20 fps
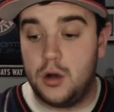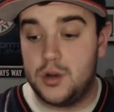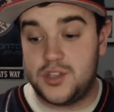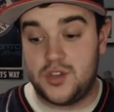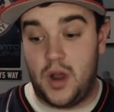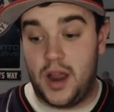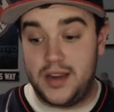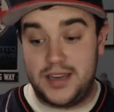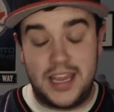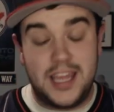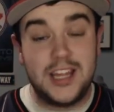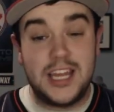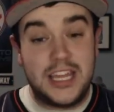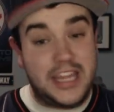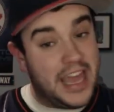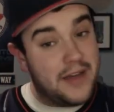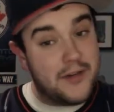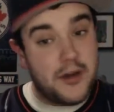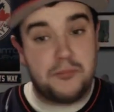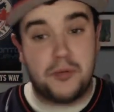So ideally,
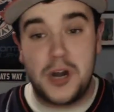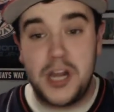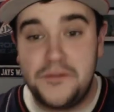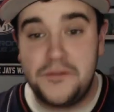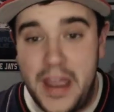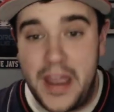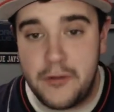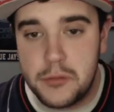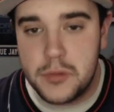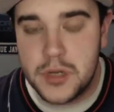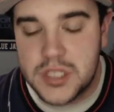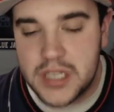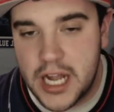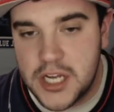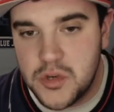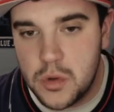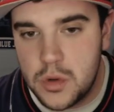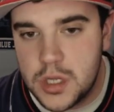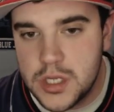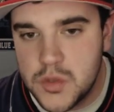they have a pretty favorable
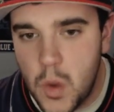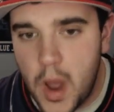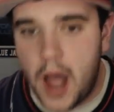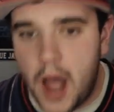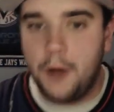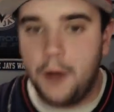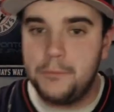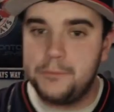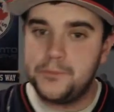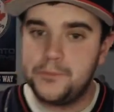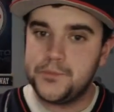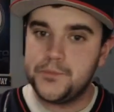schedule as well.